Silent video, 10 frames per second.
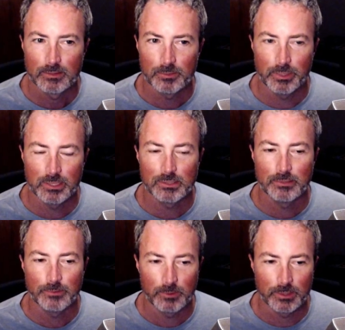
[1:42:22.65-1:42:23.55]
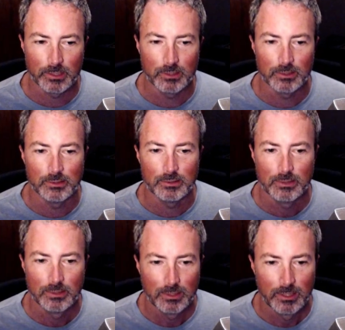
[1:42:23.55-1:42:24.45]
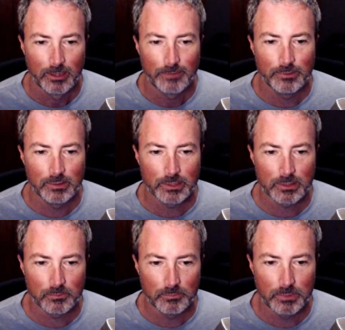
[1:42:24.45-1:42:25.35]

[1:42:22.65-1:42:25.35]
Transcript: Depends on if I want to art. I feel like me